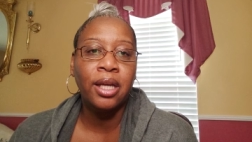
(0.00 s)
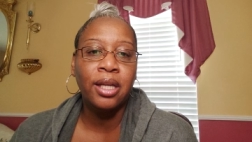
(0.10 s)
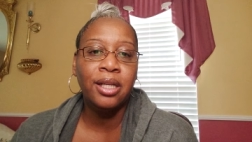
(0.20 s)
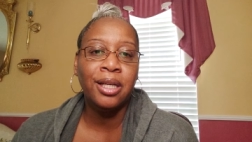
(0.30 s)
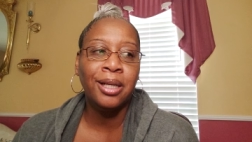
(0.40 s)

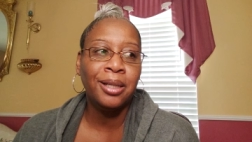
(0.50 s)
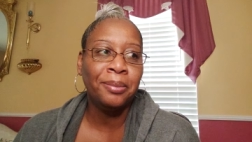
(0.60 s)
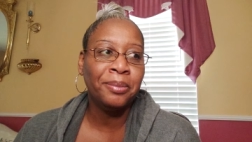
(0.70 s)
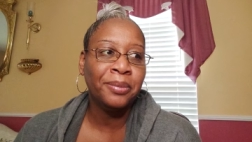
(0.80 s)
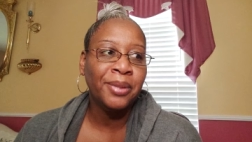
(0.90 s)
and
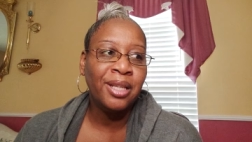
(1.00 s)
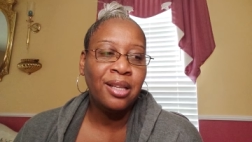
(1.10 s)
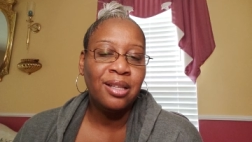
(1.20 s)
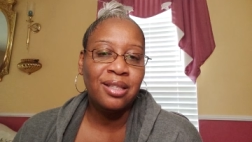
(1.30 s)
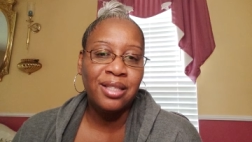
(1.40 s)
um,
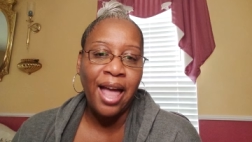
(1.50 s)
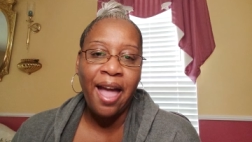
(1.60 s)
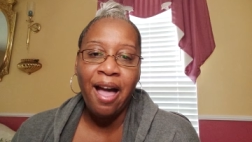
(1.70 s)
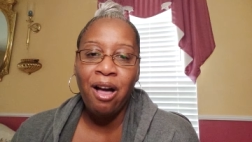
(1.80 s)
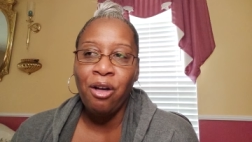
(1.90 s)

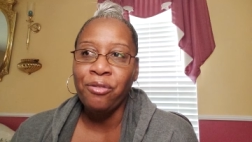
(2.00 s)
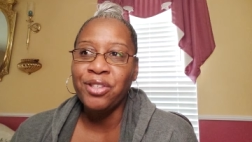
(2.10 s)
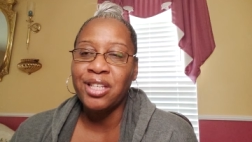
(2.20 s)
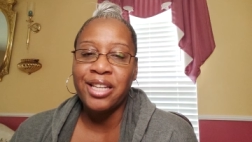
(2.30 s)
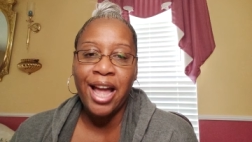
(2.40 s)

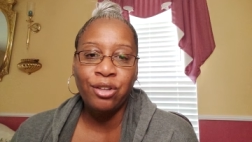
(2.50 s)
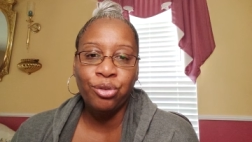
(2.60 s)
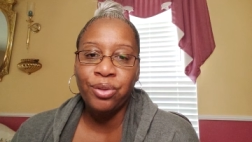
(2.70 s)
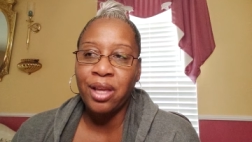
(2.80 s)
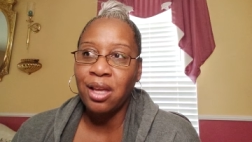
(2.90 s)
salves and
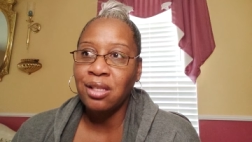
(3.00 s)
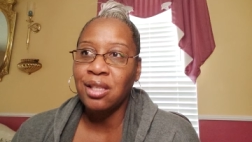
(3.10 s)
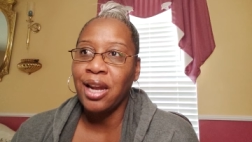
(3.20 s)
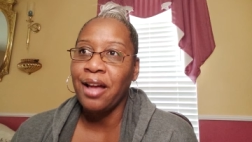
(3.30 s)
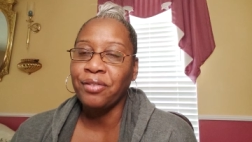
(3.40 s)
natural things
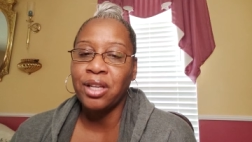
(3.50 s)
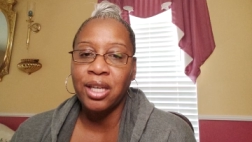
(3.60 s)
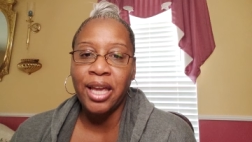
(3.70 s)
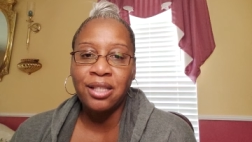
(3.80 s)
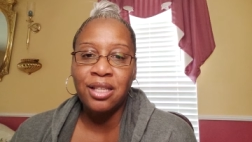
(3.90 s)
that I've
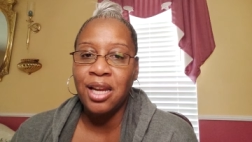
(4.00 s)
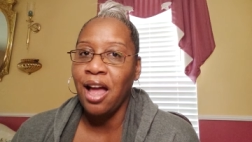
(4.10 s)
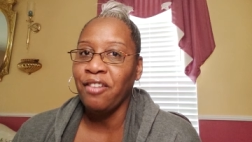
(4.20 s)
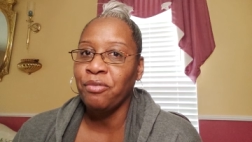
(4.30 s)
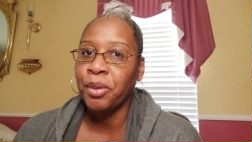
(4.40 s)
collected.
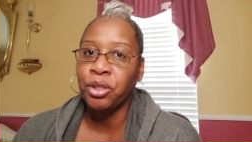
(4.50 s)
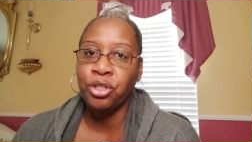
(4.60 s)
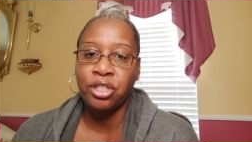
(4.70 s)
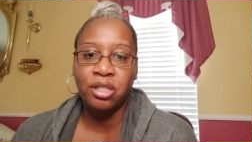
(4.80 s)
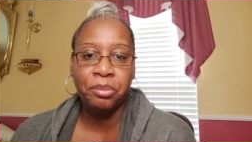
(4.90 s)
I've
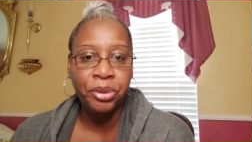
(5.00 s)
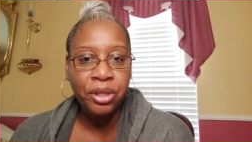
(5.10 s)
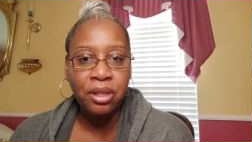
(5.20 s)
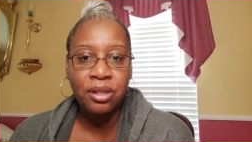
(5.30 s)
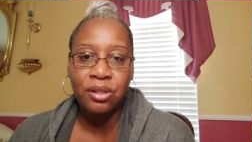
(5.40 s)
purchased
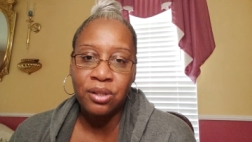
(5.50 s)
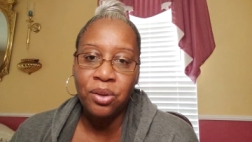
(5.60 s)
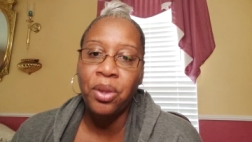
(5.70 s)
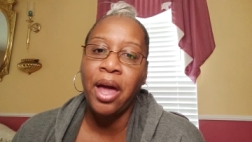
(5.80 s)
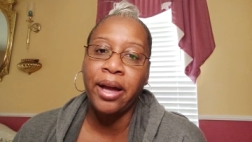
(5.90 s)
books
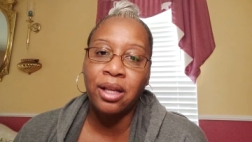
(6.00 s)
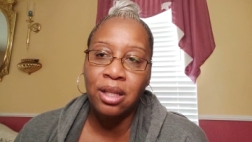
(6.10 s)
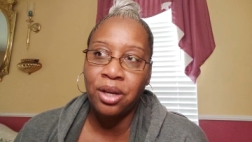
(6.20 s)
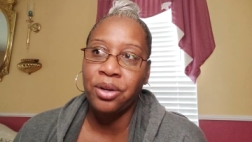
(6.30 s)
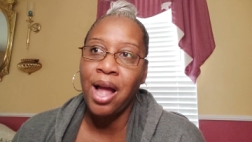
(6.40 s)
so that I
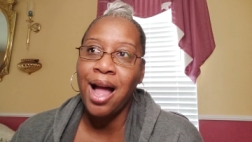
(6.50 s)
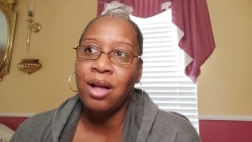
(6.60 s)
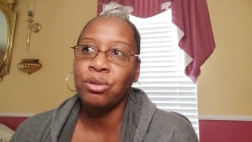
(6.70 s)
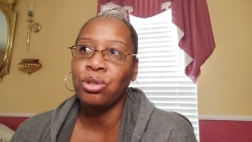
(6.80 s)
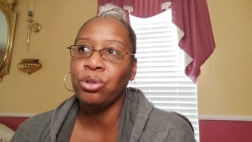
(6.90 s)
can learn
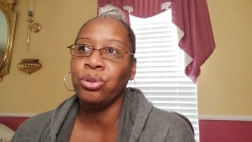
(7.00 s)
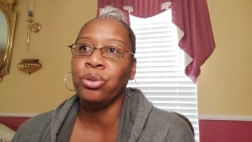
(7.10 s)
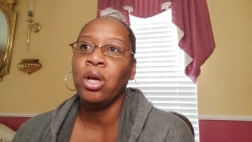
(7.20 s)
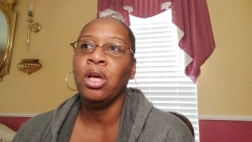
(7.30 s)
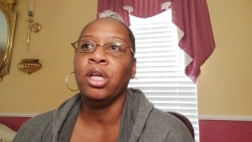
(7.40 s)
how to
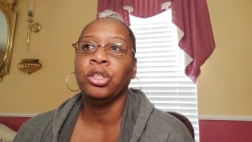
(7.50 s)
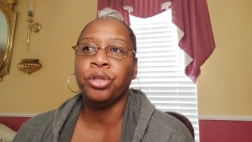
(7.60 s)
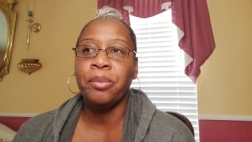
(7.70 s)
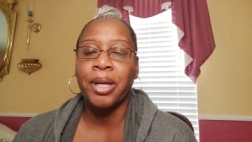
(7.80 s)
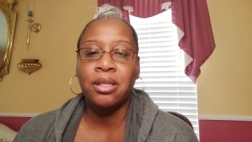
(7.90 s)

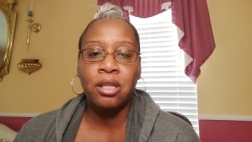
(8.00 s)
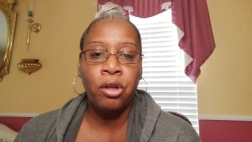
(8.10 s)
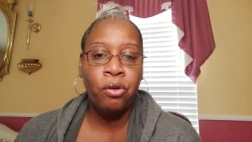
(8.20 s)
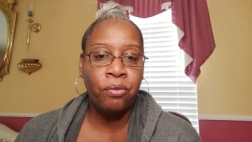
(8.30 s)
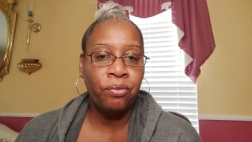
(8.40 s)
treat
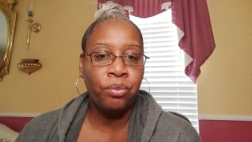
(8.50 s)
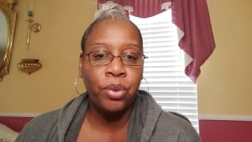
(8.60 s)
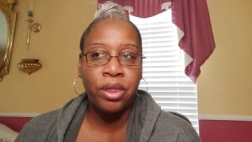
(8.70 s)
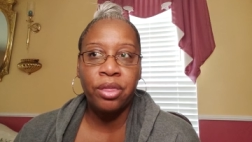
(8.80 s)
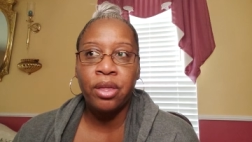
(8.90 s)
myself
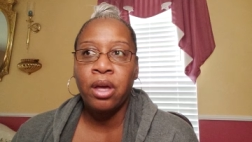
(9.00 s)
with